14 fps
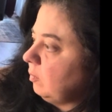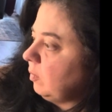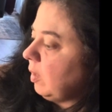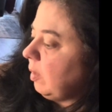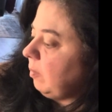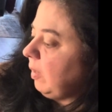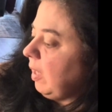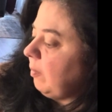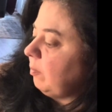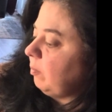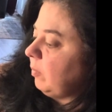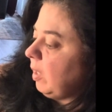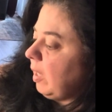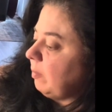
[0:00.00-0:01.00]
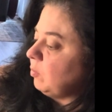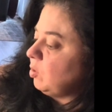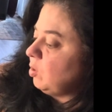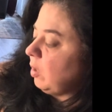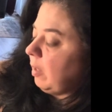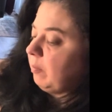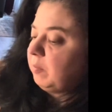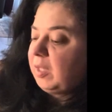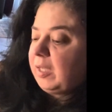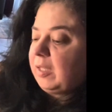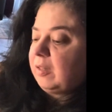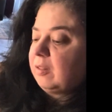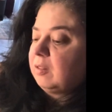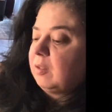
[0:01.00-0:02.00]
I mean, I'm like
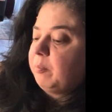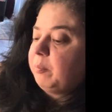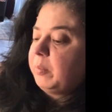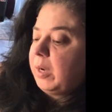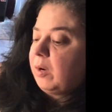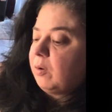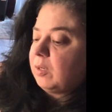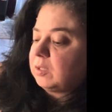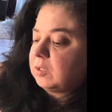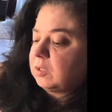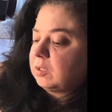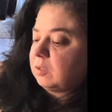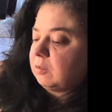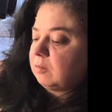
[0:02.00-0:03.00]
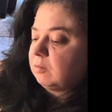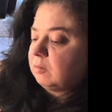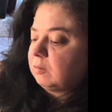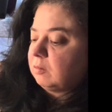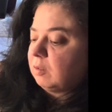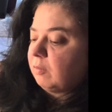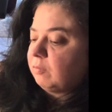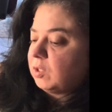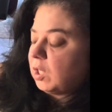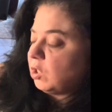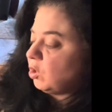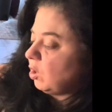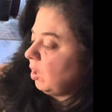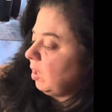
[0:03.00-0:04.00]
the barest of
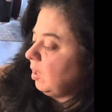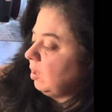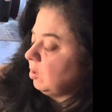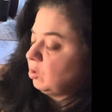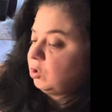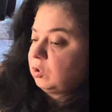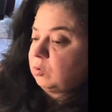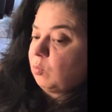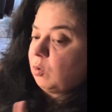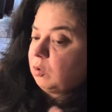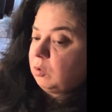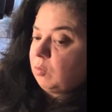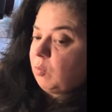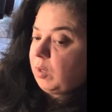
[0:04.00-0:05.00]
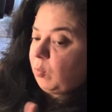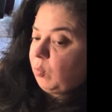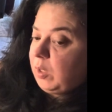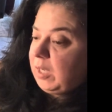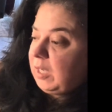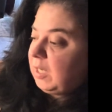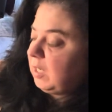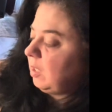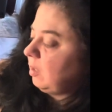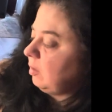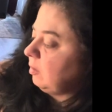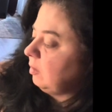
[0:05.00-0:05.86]
touching it, and it's just wanting to like wing.